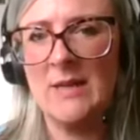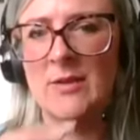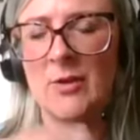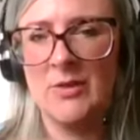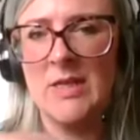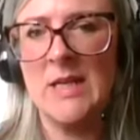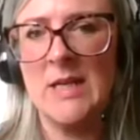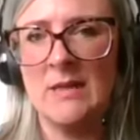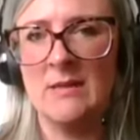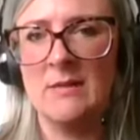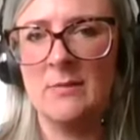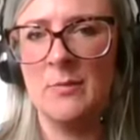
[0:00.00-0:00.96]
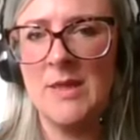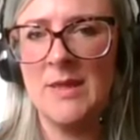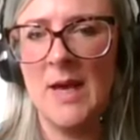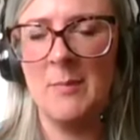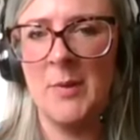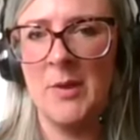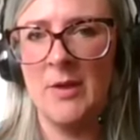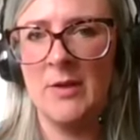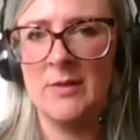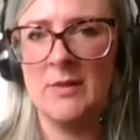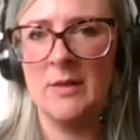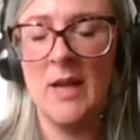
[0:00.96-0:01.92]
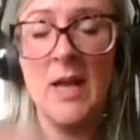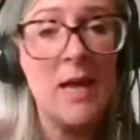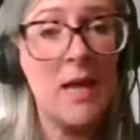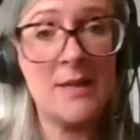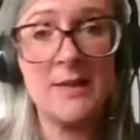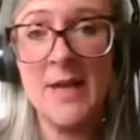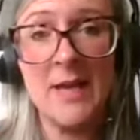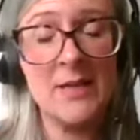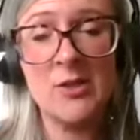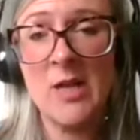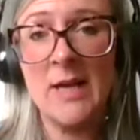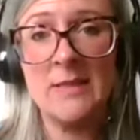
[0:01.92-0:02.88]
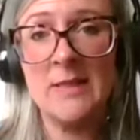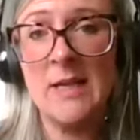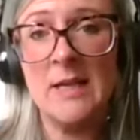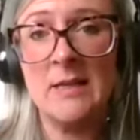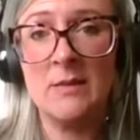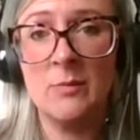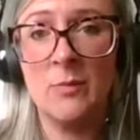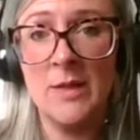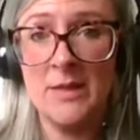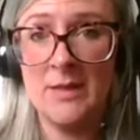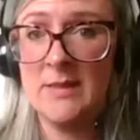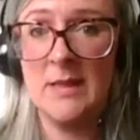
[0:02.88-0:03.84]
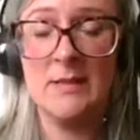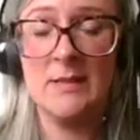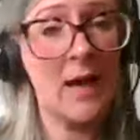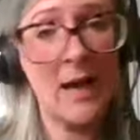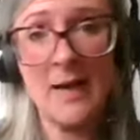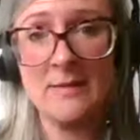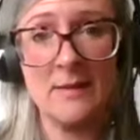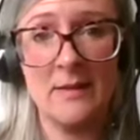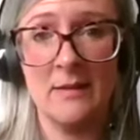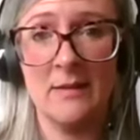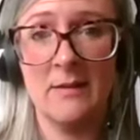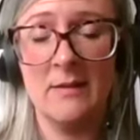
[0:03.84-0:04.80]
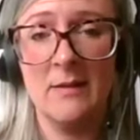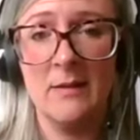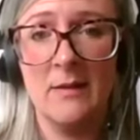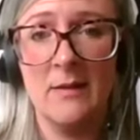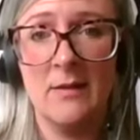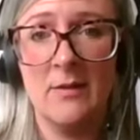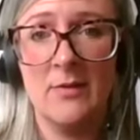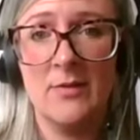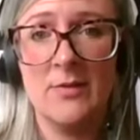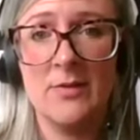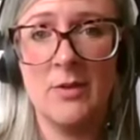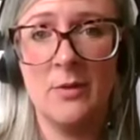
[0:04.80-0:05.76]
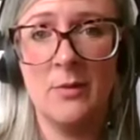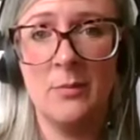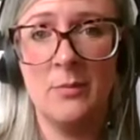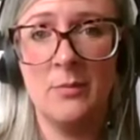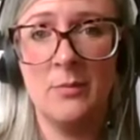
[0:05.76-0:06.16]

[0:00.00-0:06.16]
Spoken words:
those years with that person, and they shared years with Sid that I didn't. So